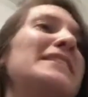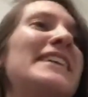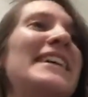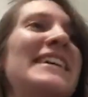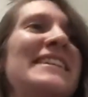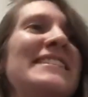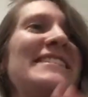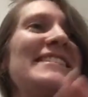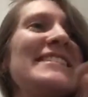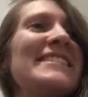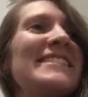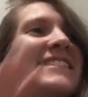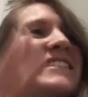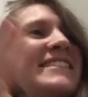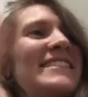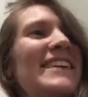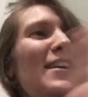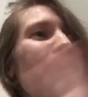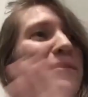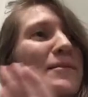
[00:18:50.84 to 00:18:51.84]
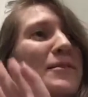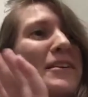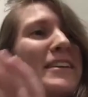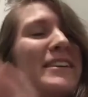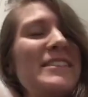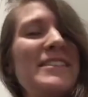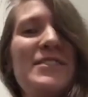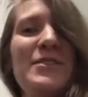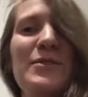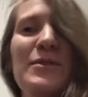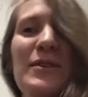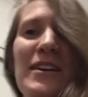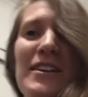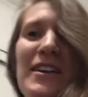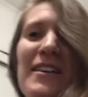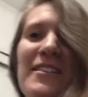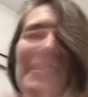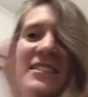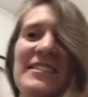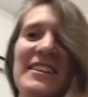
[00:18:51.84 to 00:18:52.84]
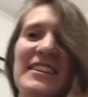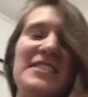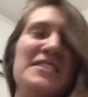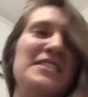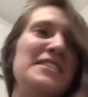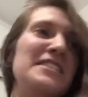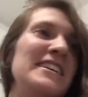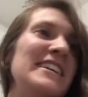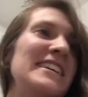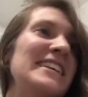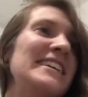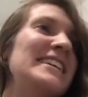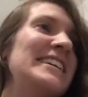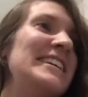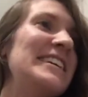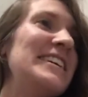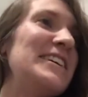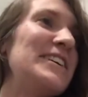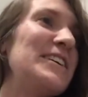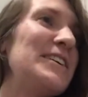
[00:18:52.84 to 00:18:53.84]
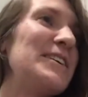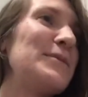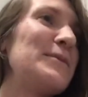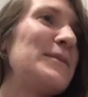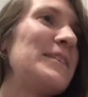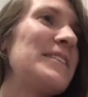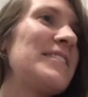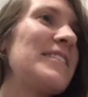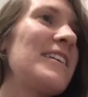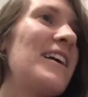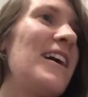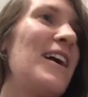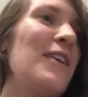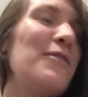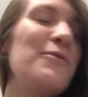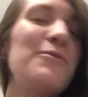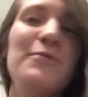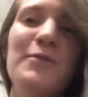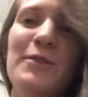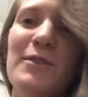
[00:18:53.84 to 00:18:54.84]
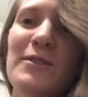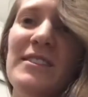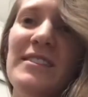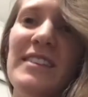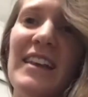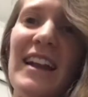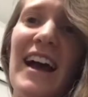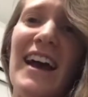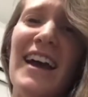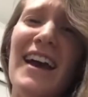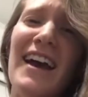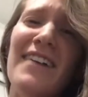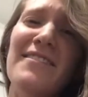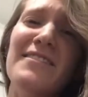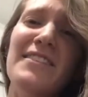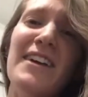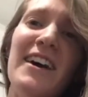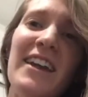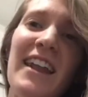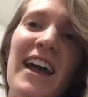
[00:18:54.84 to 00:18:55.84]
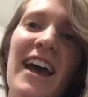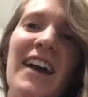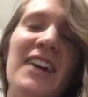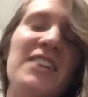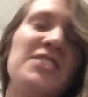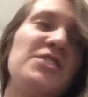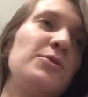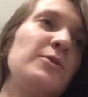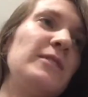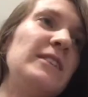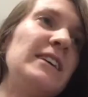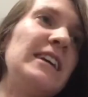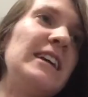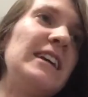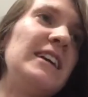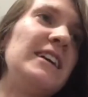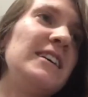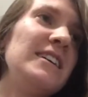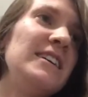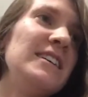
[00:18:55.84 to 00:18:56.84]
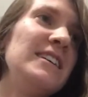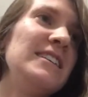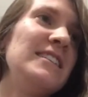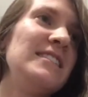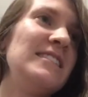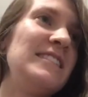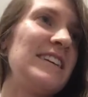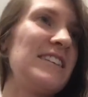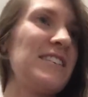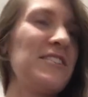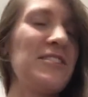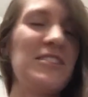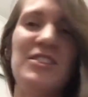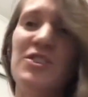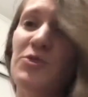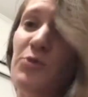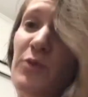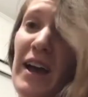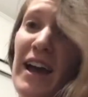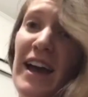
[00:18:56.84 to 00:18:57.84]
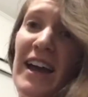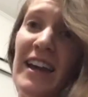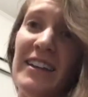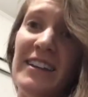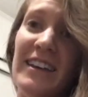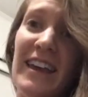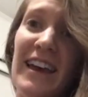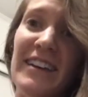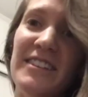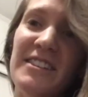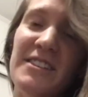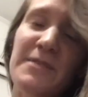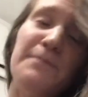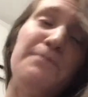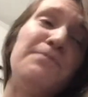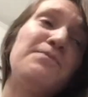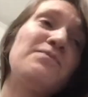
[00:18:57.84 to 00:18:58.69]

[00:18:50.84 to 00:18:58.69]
in case, because now I'm going into another section here with uh, foods that I have not actually technically tried yet.